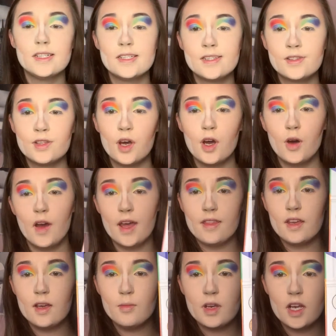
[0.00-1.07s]
So I
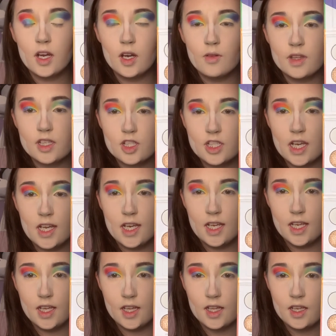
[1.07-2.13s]
think I'm gonna go with the shade
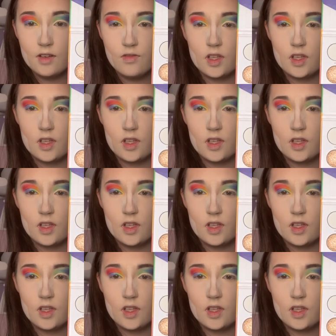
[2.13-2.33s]
Healing